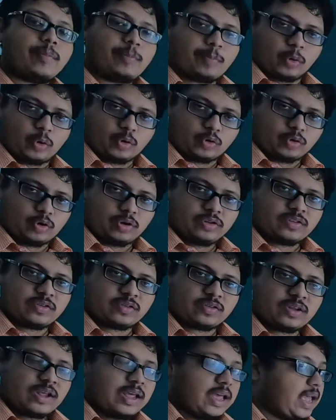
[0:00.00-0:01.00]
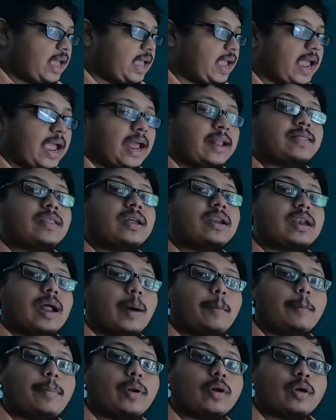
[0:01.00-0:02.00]
of protons and the
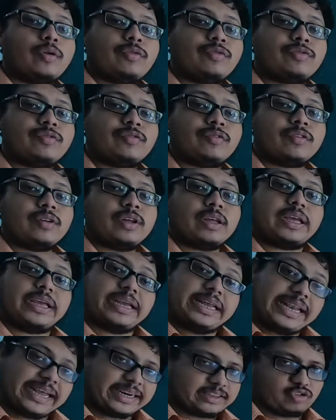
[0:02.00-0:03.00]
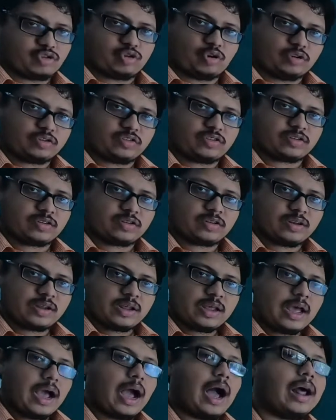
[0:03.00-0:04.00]
number of electrons
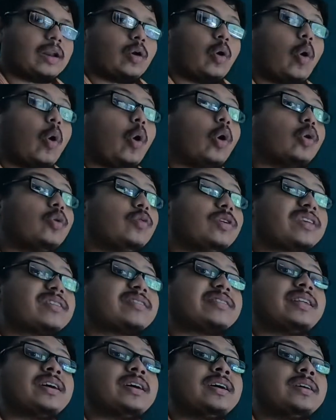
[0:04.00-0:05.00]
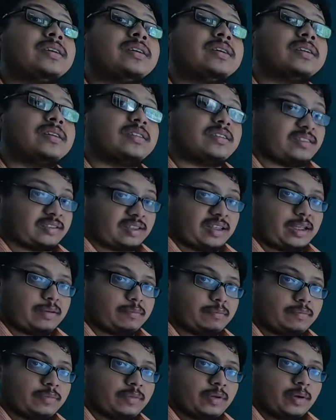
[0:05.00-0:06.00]
are always the
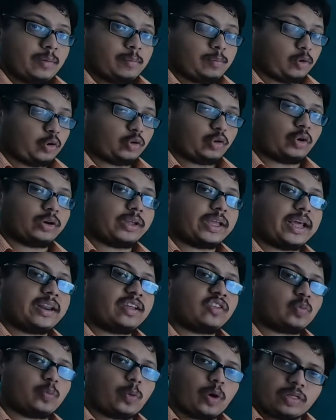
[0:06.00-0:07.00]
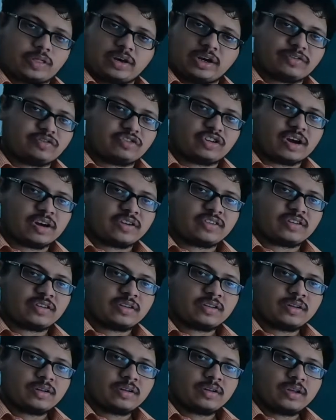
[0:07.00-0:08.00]
same. Proton carries positive charge,
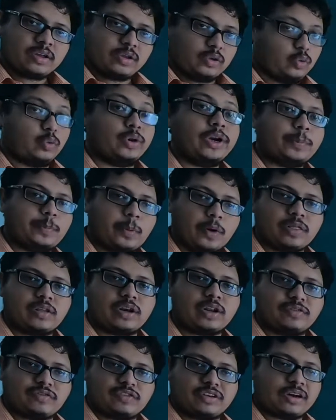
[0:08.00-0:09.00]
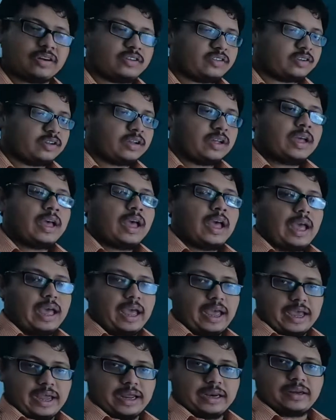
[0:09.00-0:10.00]
unit positive charge,
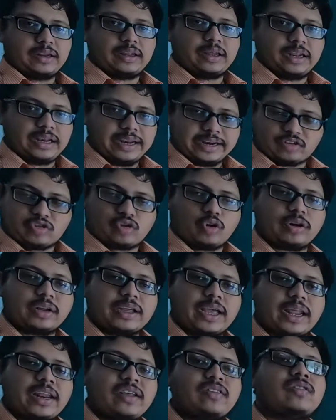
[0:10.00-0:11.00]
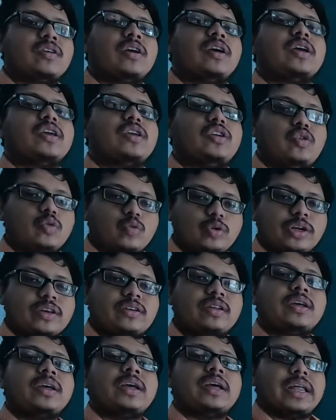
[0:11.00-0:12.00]
and electron carries
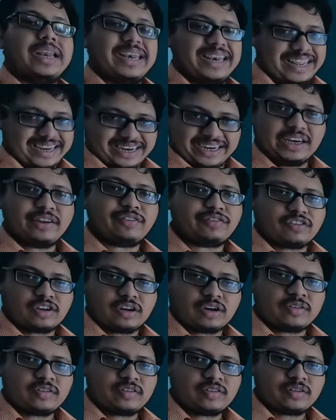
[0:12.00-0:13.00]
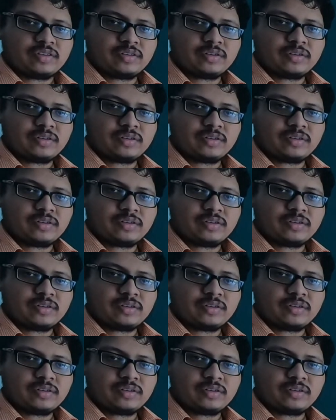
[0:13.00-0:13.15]
unit negative charge.